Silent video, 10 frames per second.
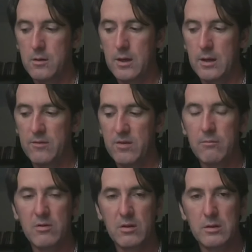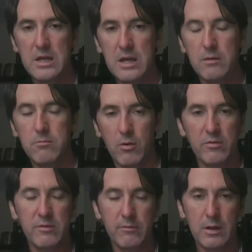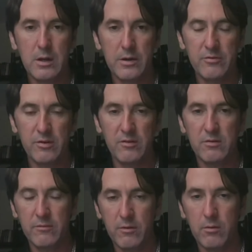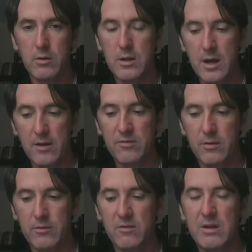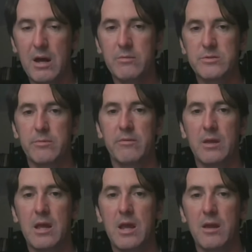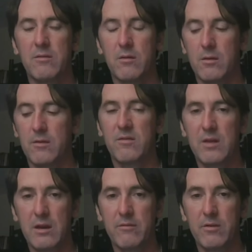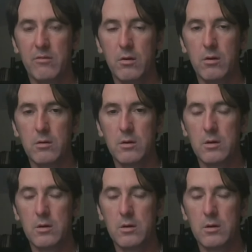and seemed to lead most of the countries to vote yes on the establishment of the State of Israel.